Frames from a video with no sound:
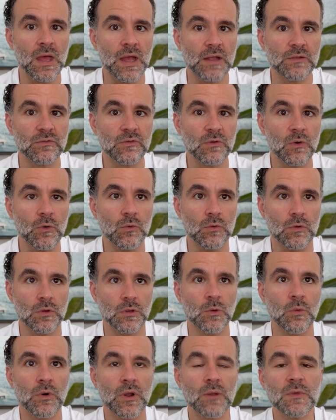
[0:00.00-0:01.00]
And so
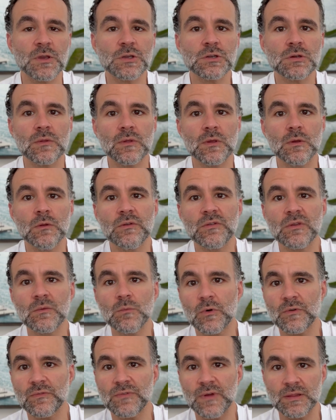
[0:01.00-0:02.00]
you want to make sure that you're losing
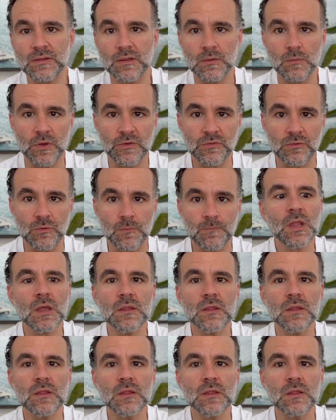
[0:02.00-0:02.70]
more fat than muscle.